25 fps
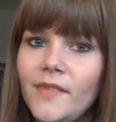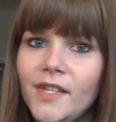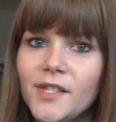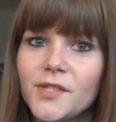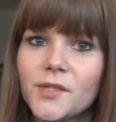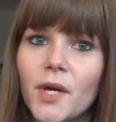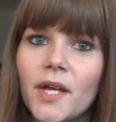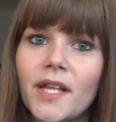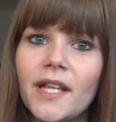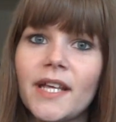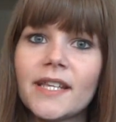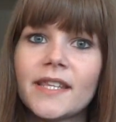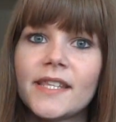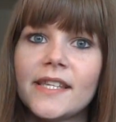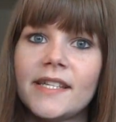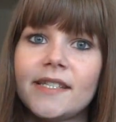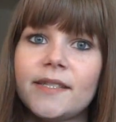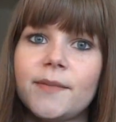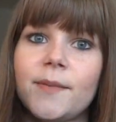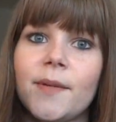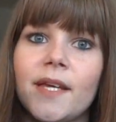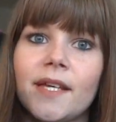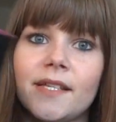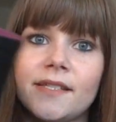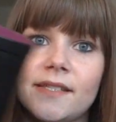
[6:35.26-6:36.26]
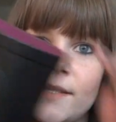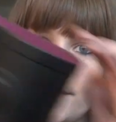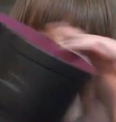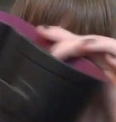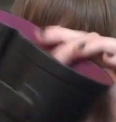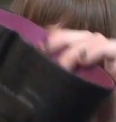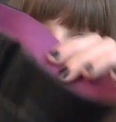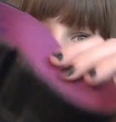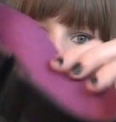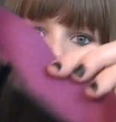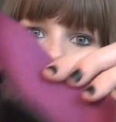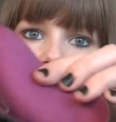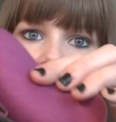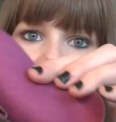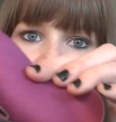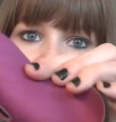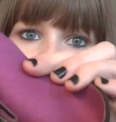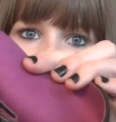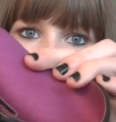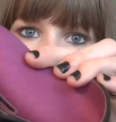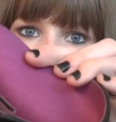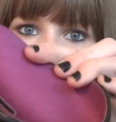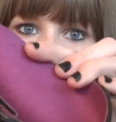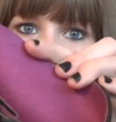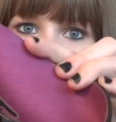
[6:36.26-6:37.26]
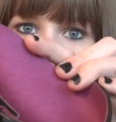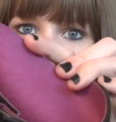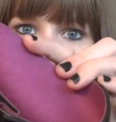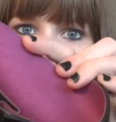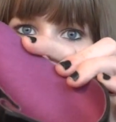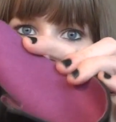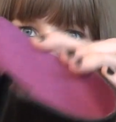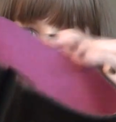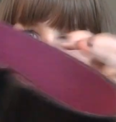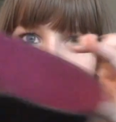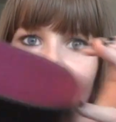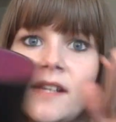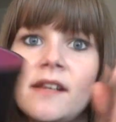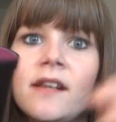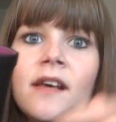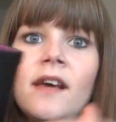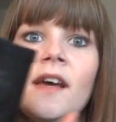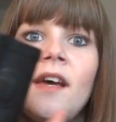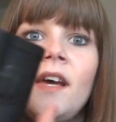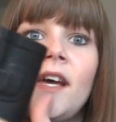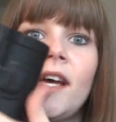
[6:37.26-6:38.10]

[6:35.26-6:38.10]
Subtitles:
So I like these because the pink kind of adds some feminine.